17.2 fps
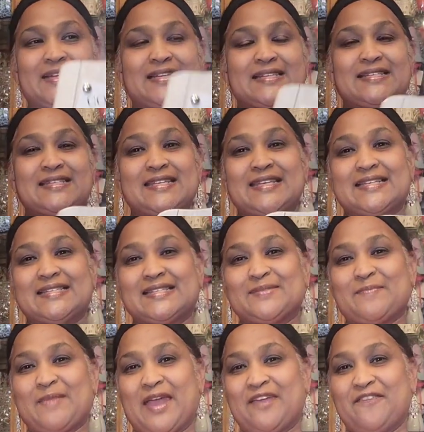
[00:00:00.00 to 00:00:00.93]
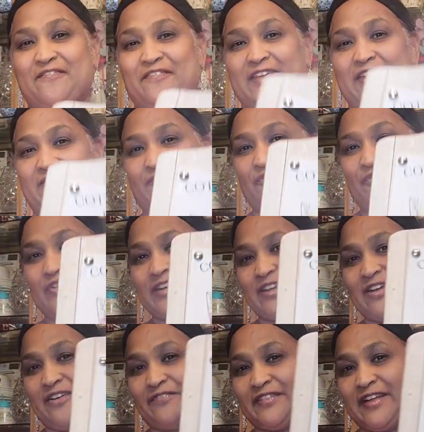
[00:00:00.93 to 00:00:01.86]
This is my favorite
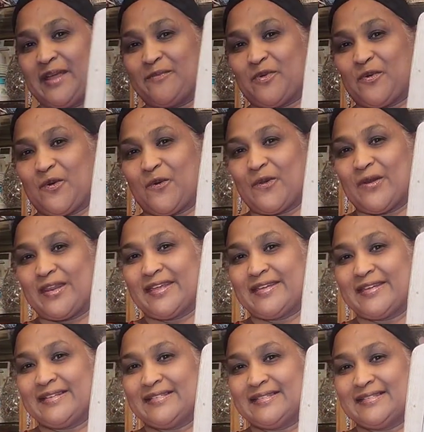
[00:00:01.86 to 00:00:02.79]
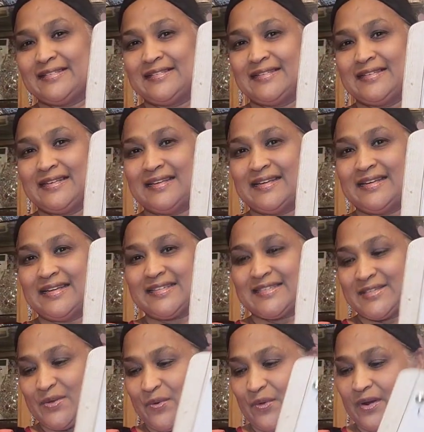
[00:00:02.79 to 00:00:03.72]
of them all in
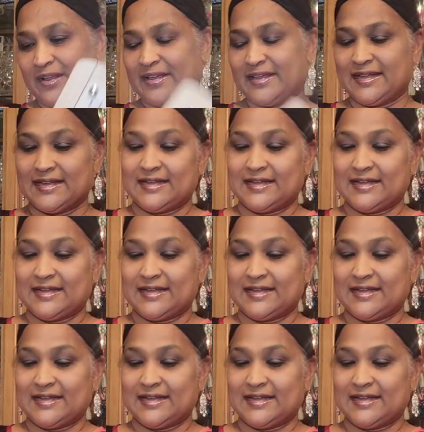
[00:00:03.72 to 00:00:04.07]
this haul.